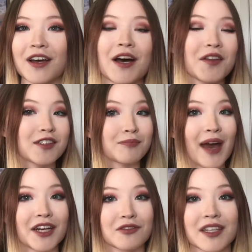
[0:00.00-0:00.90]
There's
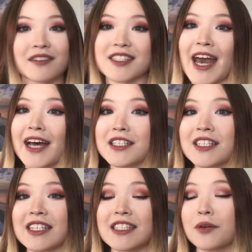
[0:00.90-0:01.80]
Mandarin, there's
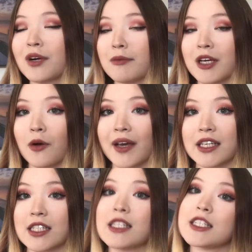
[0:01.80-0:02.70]
Cantonese, and we're going to be going
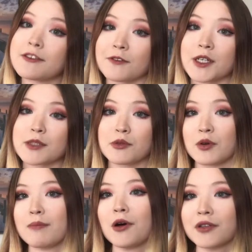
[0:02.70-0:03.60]
into the difference between
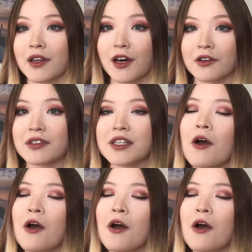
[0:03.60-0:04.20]
both of those.